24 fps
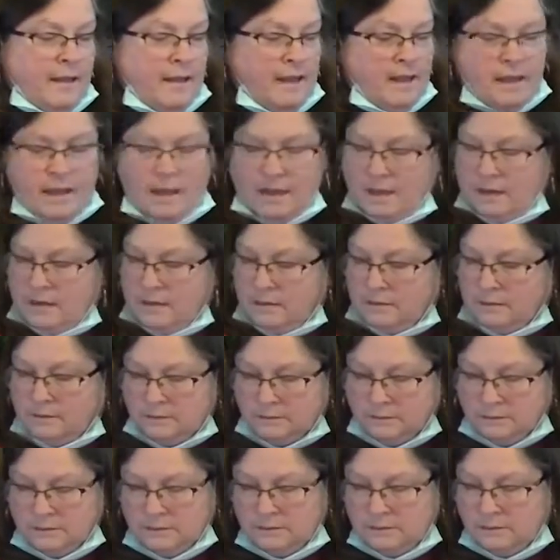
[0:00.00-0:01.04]
And
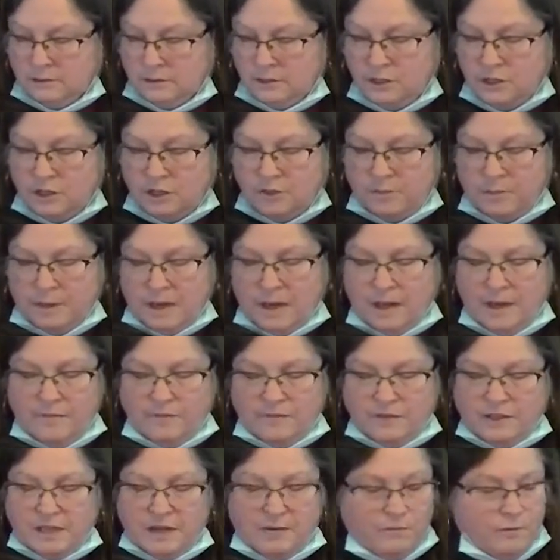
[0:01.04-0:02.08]
excuse me, I
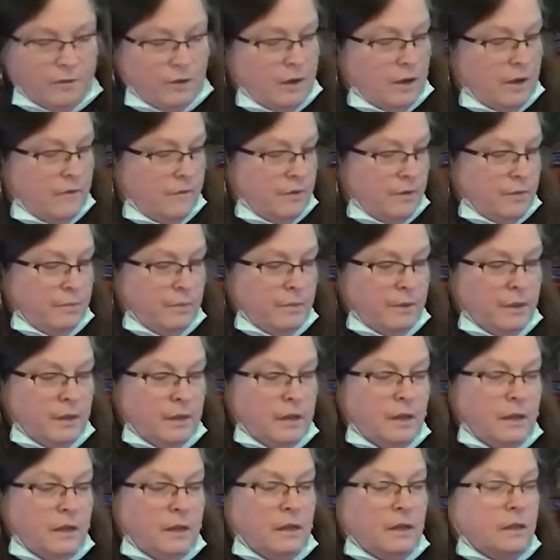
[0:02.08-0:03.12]
have several of them.
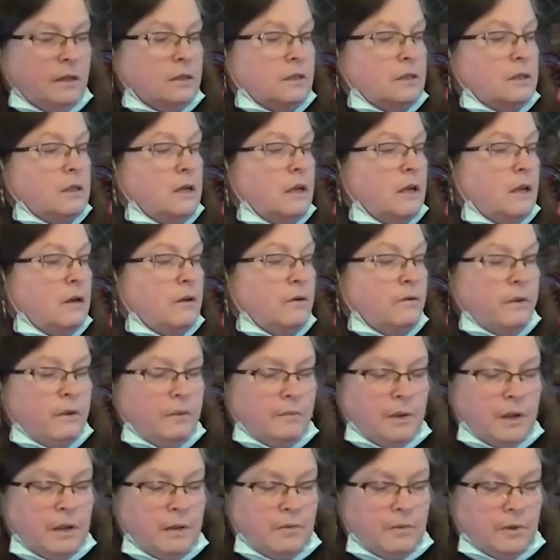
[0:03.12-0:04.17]
So you
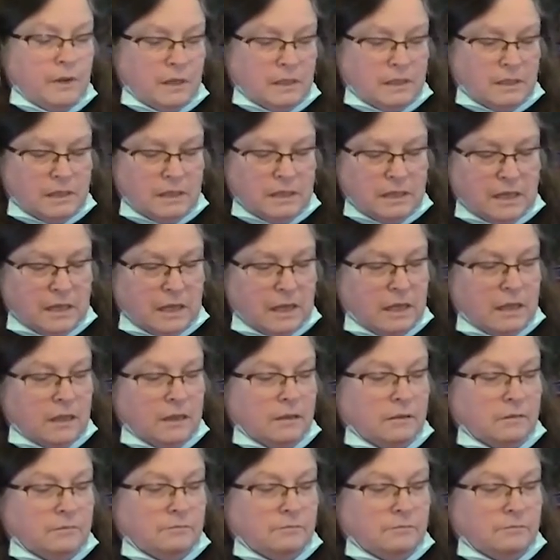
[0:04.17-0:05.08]
might want to stick